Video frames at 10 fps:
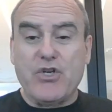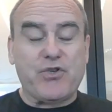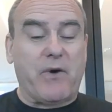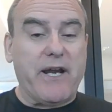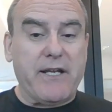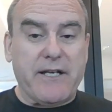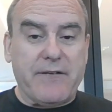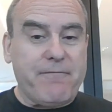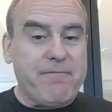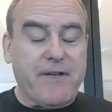trying
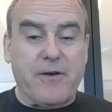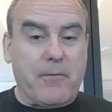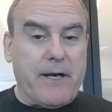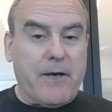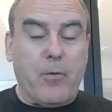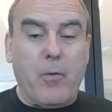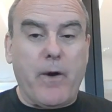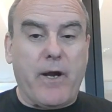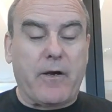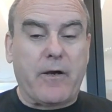to figure out
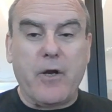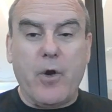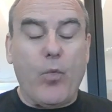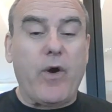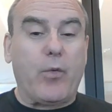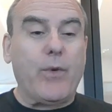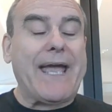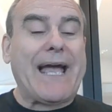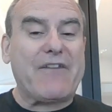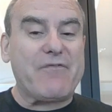where we
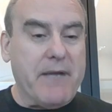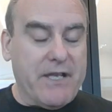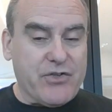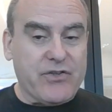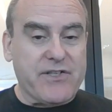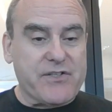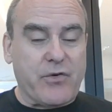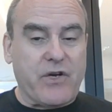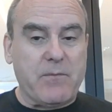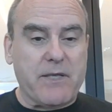have major
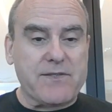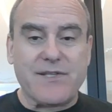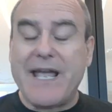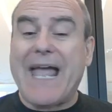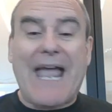disagreements